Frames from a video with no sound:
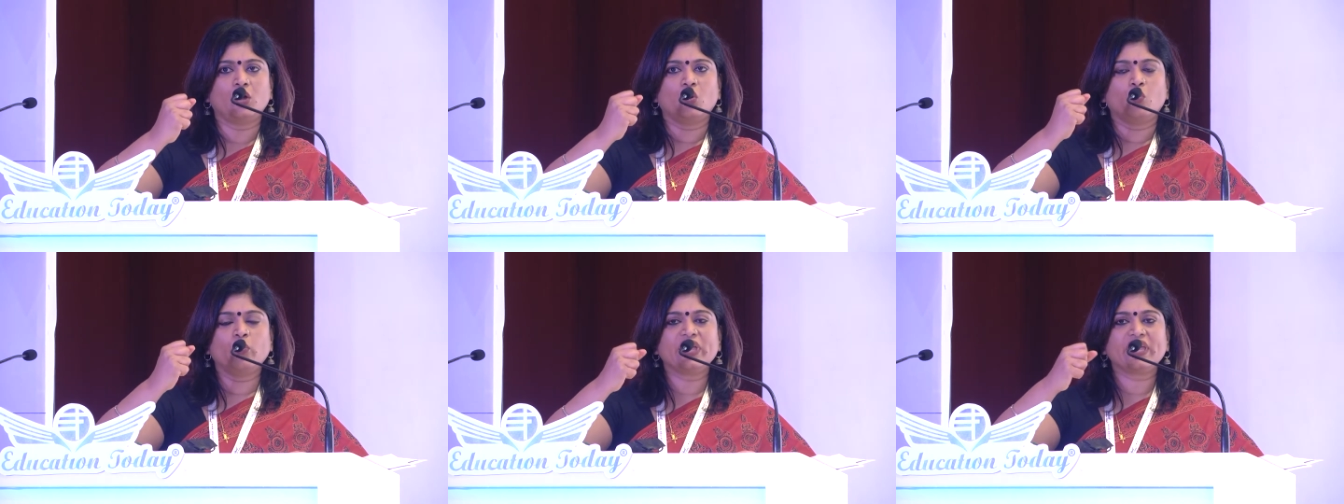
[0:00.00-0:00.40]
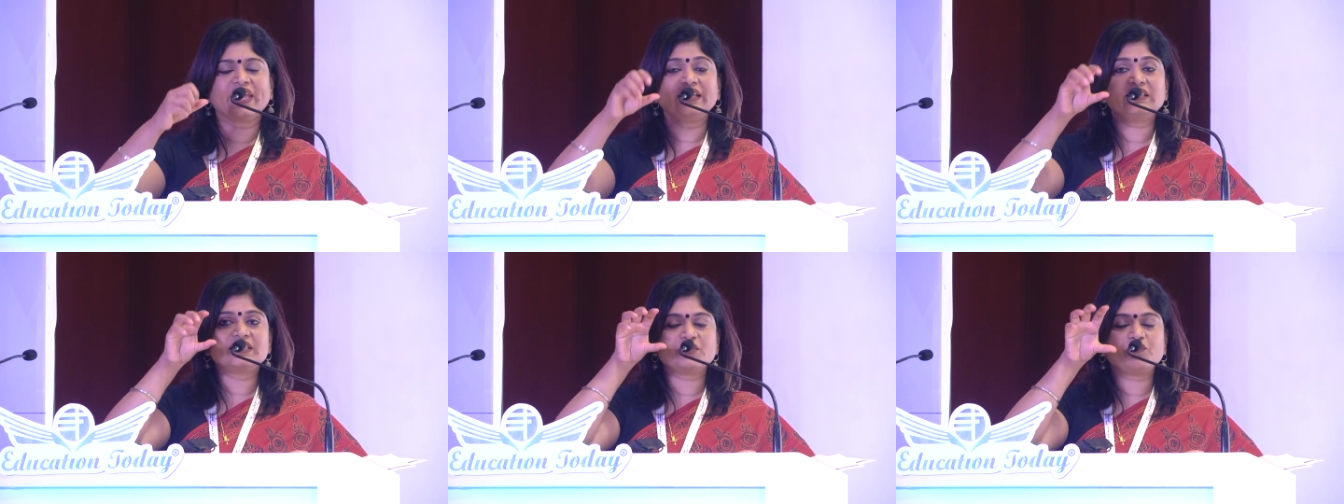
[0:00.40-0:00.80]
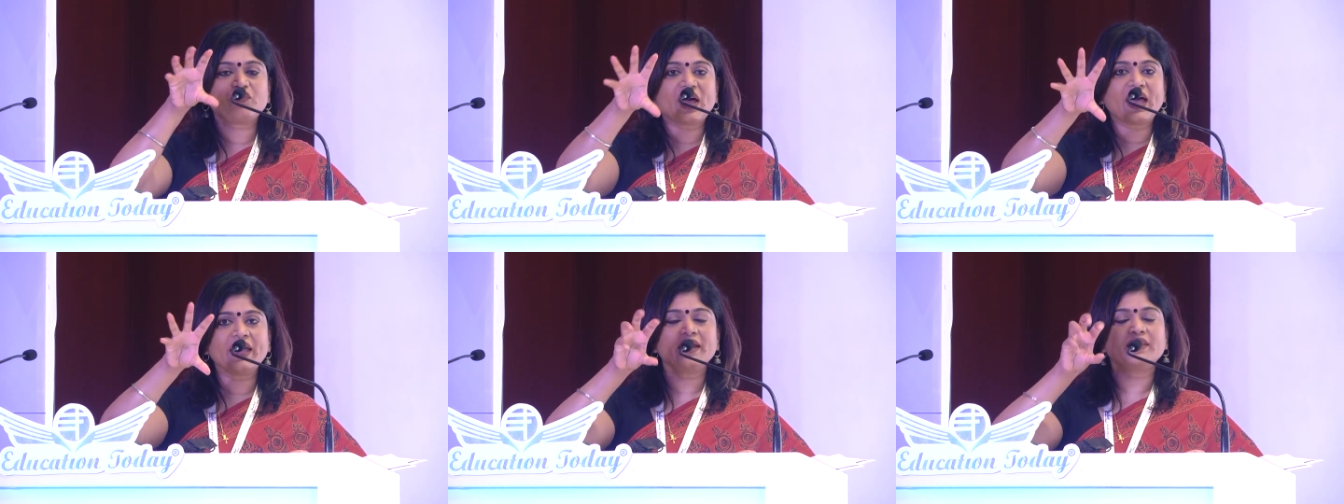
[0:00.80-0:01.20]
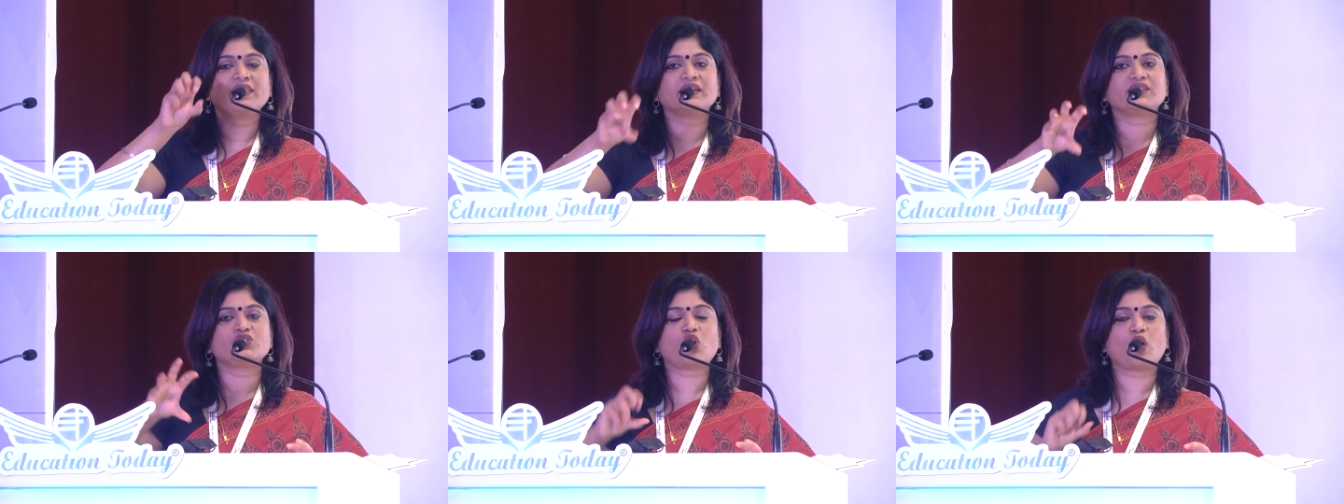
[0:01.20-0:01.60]
We can divide
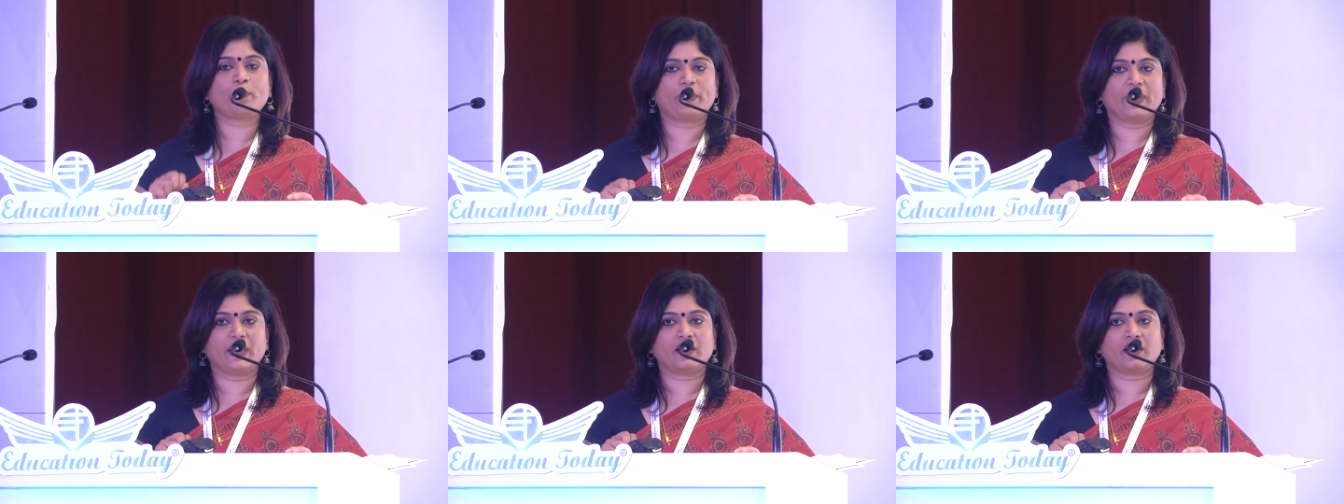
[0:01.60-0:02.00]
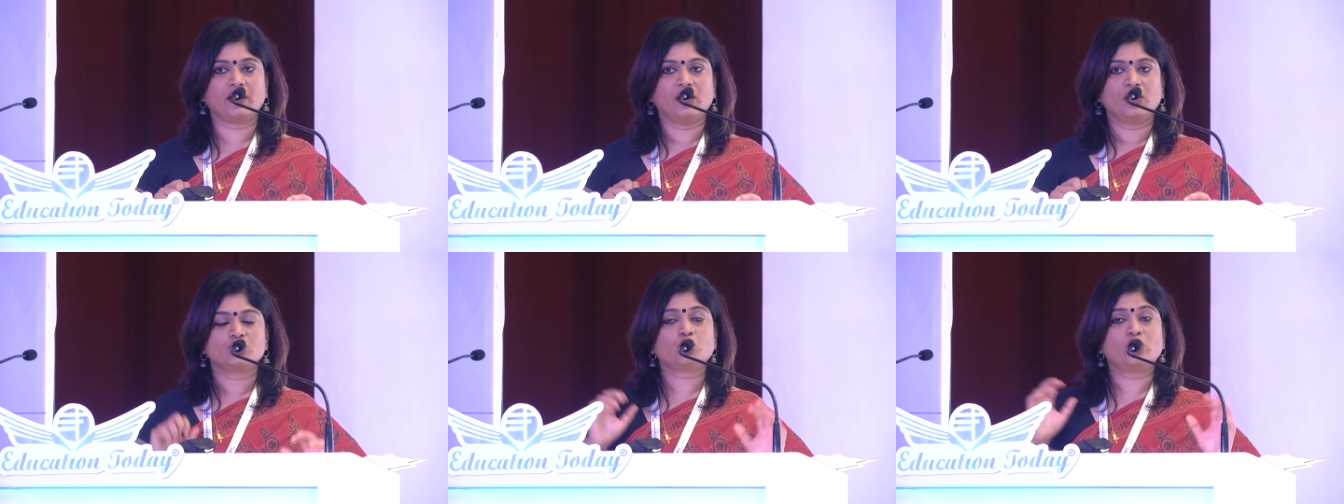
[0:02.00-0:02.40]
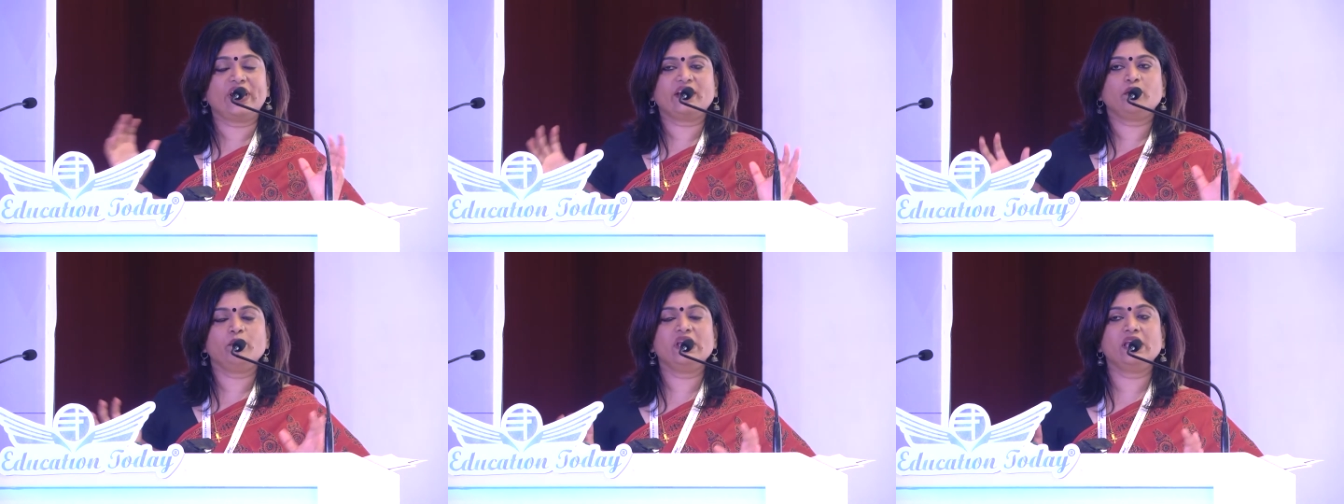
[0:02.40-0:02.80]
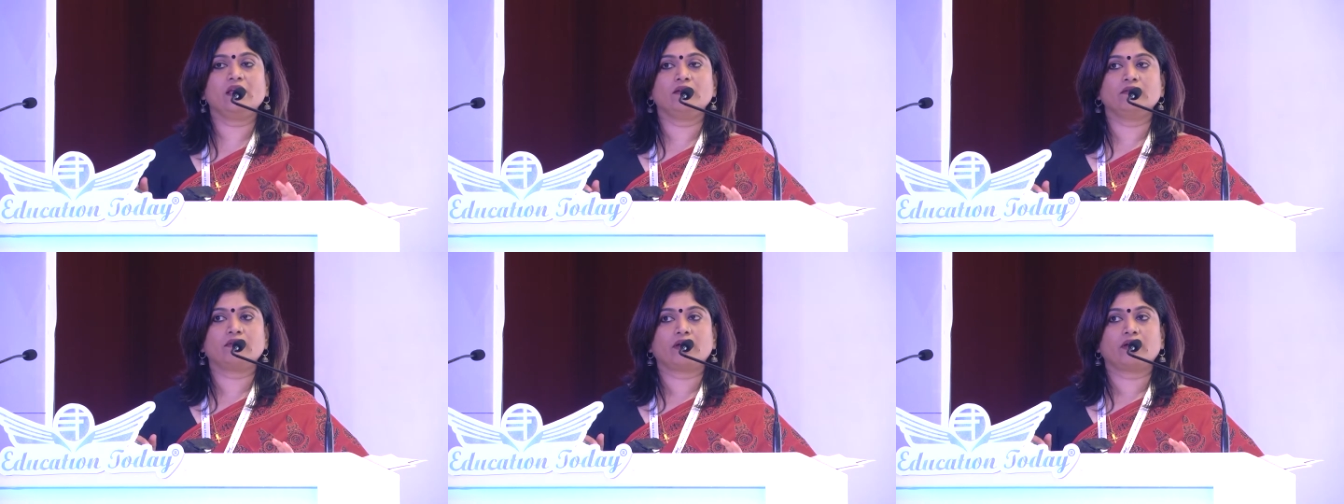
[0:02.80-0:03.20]
that topic. So let me